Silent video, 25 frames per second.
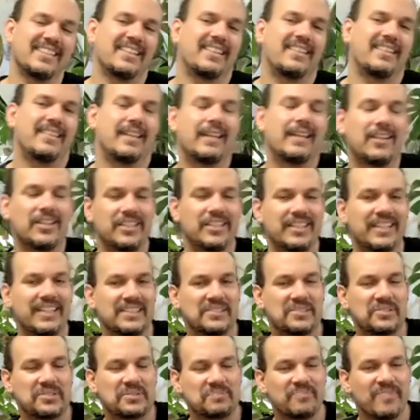Thank
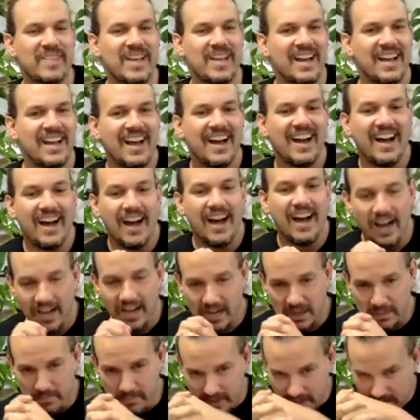goodness.
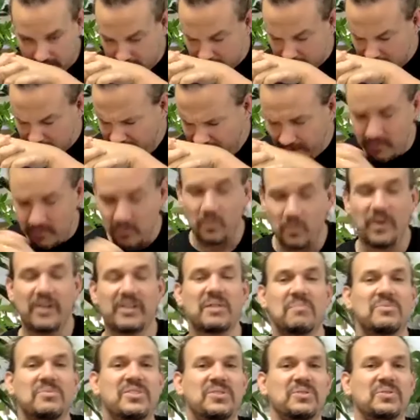
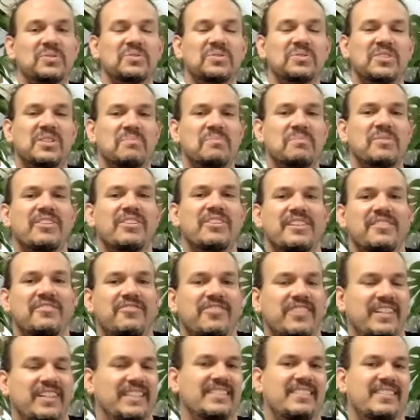Welcome to Community
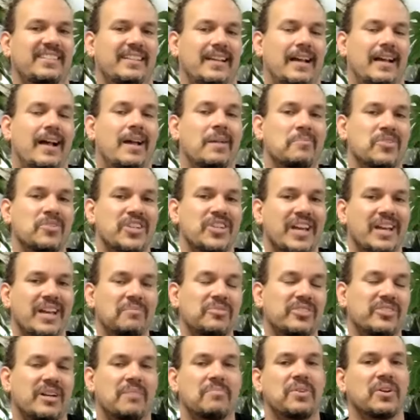Fit. I'm
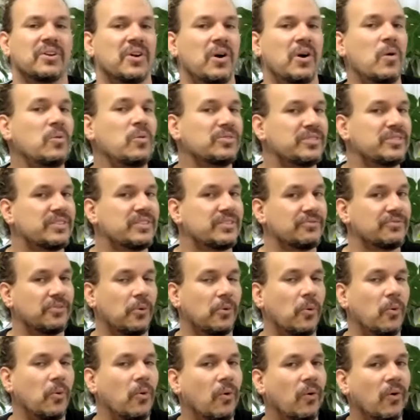James, and I'm your host
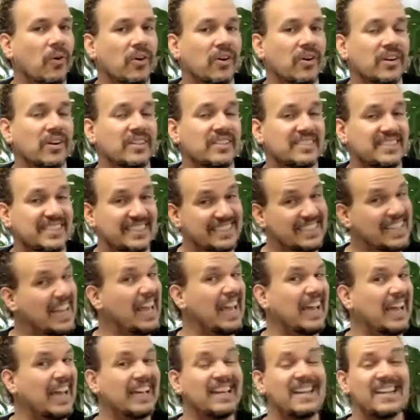for
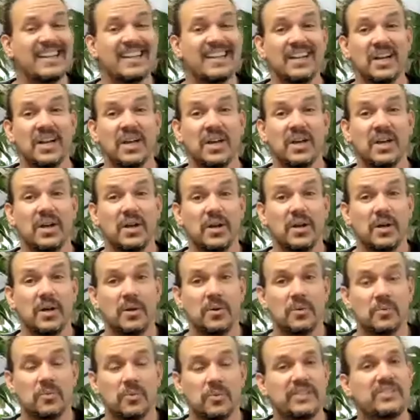today,
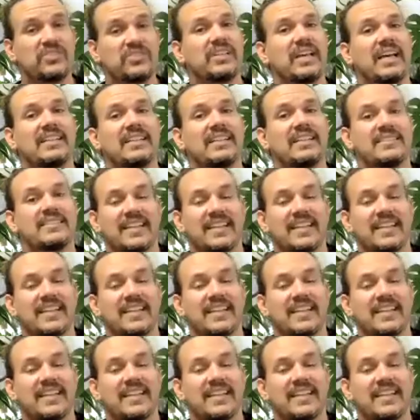Reset